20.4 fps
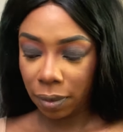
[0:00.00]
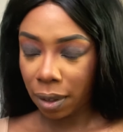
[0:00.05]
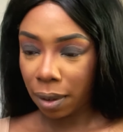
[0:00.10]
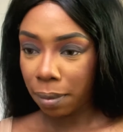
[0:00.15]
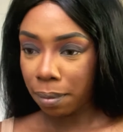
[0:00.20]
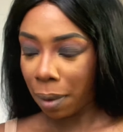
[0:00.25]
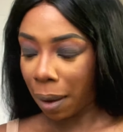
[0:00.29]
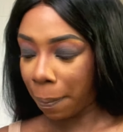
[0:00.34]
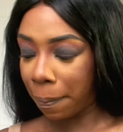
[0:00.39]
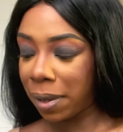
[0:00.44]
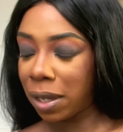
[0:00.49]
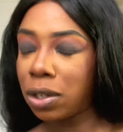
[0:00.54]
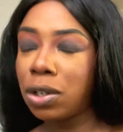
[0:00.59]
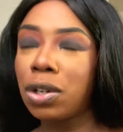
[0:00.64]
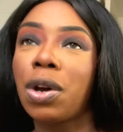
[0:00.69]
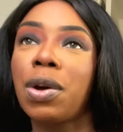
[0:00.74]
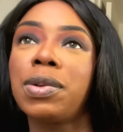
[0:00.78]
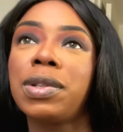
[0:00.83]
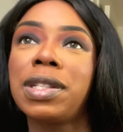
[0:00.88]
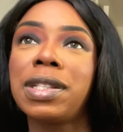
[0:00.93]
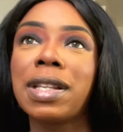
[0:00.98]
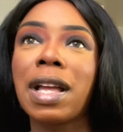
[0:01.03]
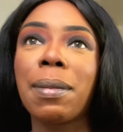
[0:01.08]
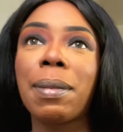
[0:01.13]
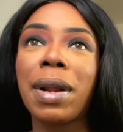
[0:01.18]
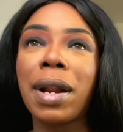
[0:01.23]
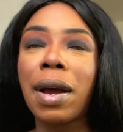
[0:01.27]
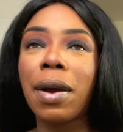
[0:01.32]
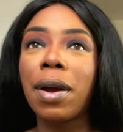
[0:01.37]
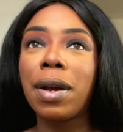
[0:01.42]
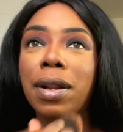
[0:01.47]
My big nose is now a
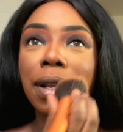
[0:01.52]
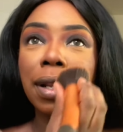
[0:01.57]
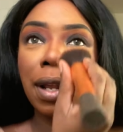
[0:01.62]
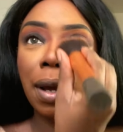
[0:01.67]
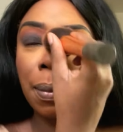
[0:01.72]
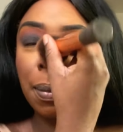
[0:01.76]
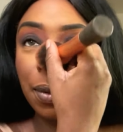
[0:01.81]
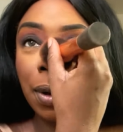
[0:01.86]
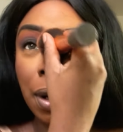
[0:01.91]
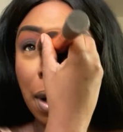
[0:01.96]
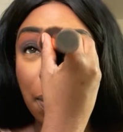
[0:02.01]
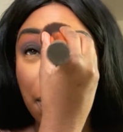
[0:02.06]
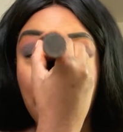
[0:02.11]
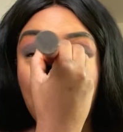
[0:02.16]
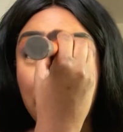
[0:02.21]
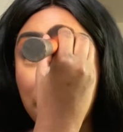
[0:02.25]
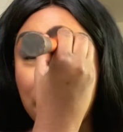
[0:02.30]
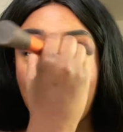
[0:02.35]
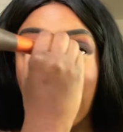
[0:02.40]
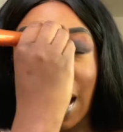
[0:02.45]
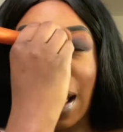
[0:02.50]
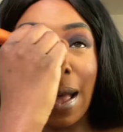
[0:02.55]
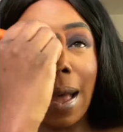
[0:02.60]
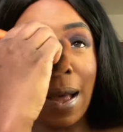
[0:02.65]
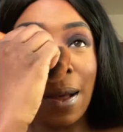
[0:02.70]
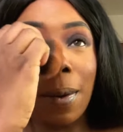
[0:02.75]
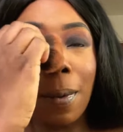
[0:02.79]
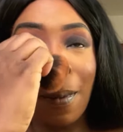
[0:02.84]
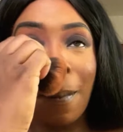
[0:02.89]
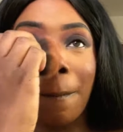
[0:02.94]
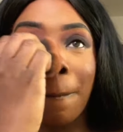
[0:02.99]
narrow, and then I'm gonna blend that
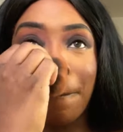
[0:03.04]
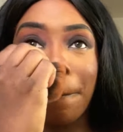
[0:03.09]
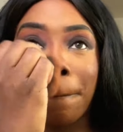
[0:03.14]
out.